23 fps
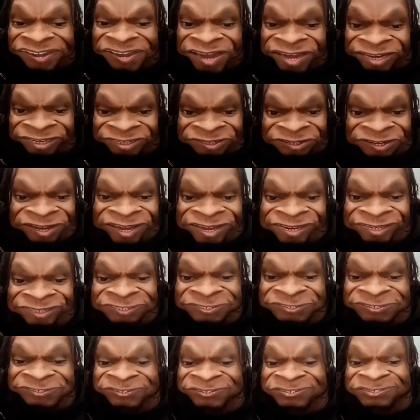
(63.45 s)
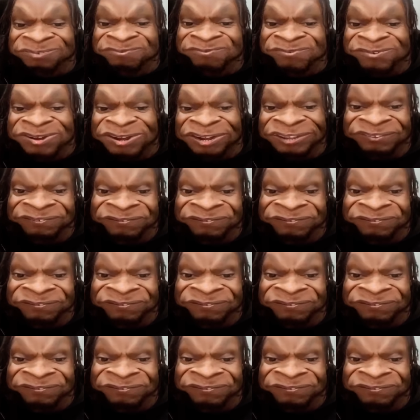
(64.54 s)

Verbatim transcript: education because I'm really